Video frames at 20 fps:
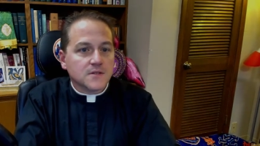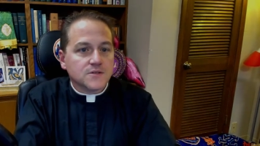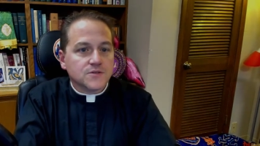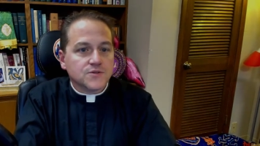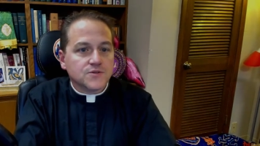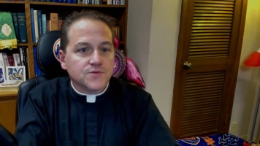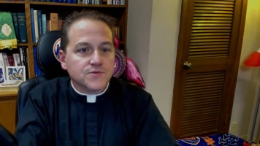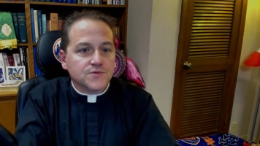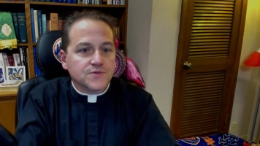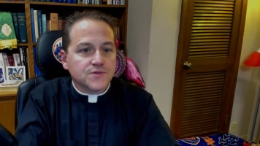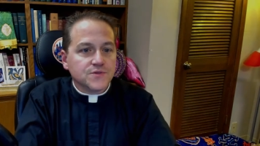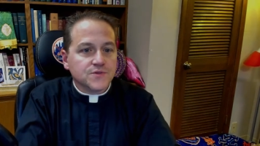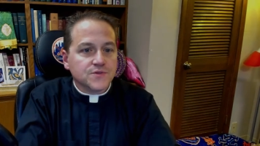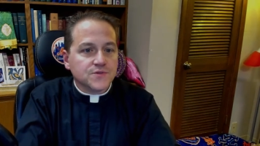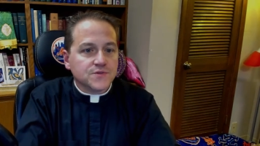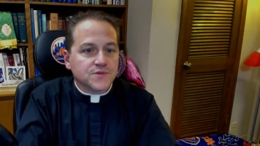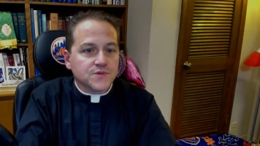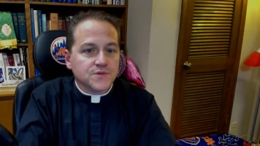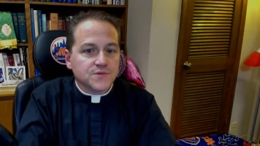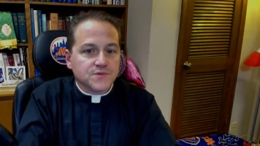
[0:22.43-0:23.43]
Do do do
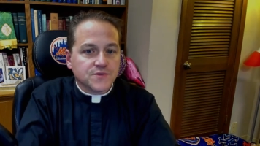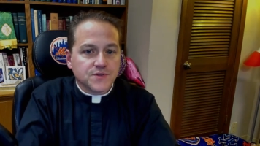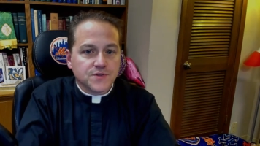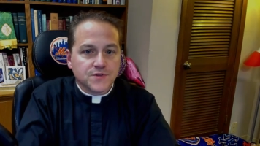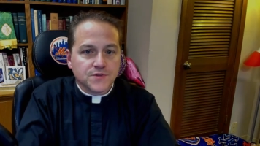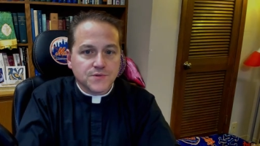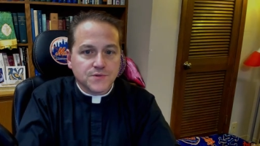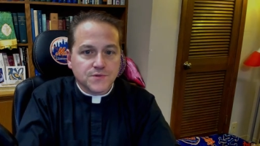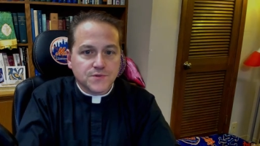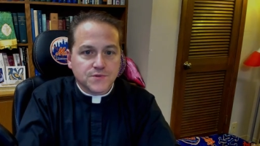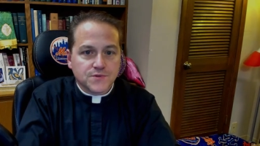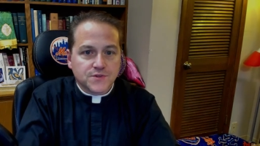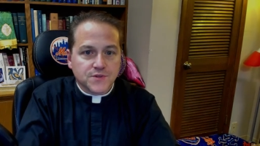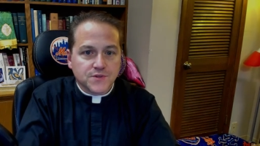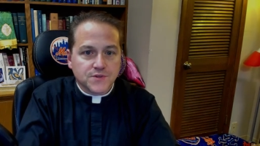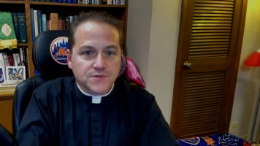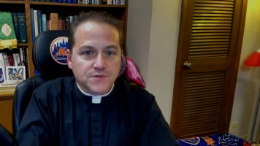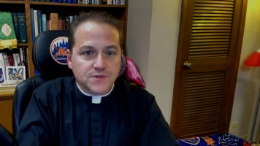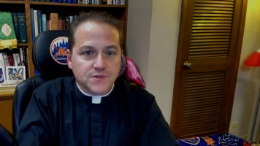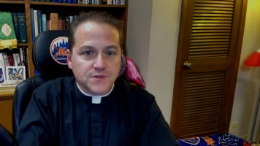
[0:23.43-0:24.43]
do do do
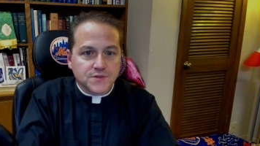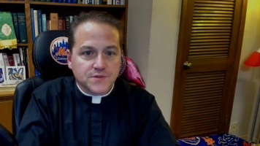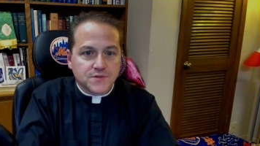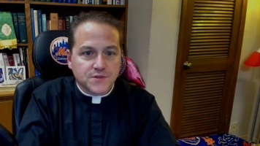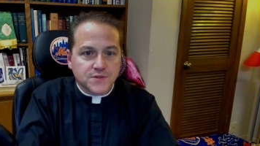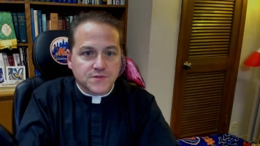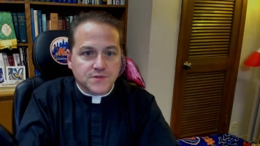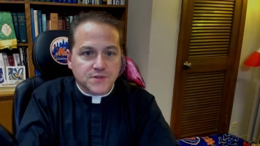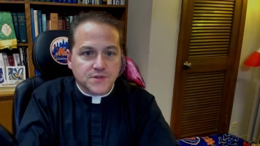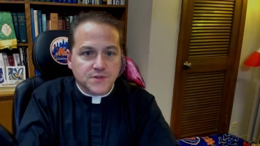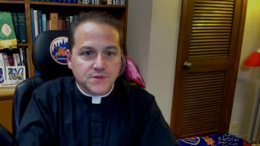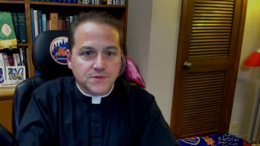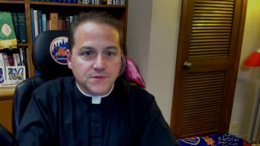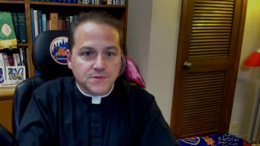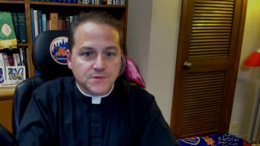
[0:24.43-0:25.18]
do do do do.